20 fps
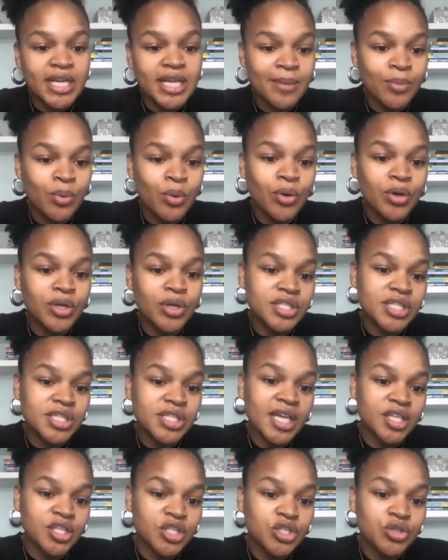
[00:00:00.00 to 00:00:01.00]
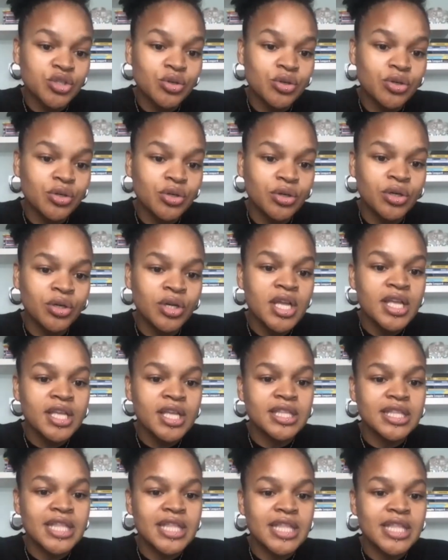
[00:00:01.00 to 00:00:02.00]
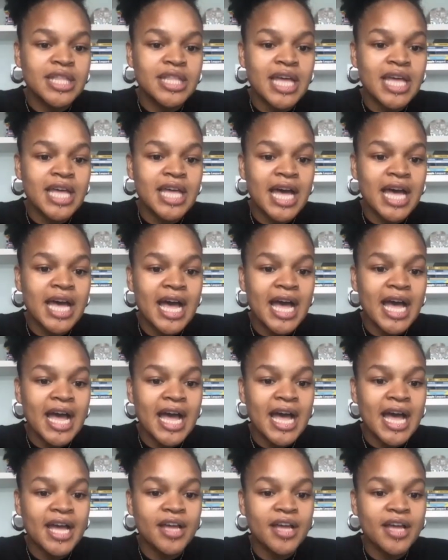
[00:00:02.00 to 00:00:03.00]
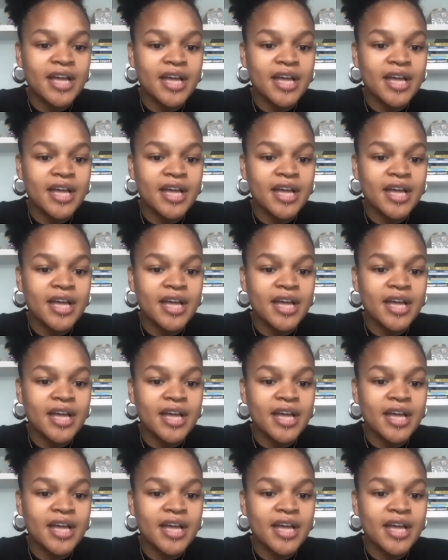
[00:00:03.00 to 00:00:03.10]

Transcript: important to ensure that